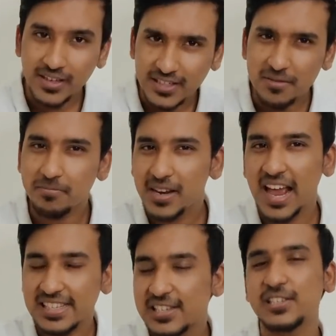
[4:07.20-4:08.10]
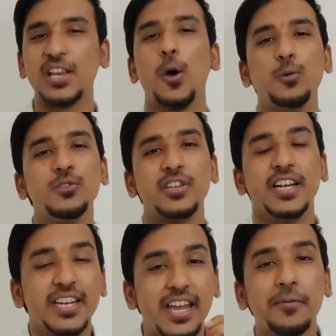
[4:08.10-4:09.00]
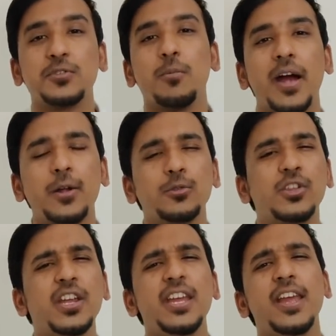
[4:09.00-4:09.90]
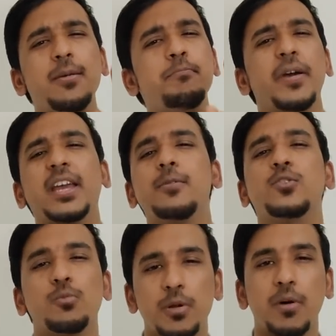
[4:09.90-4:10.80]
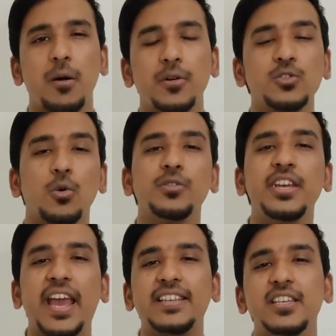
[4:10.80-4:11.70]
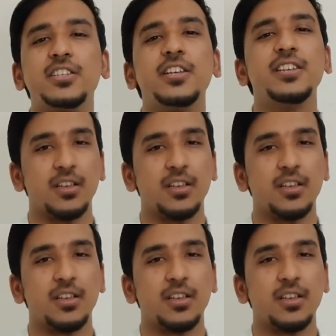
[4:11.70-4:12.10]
as simple as this sounds, it gives Zomato 3 impeccable superpowers over the existing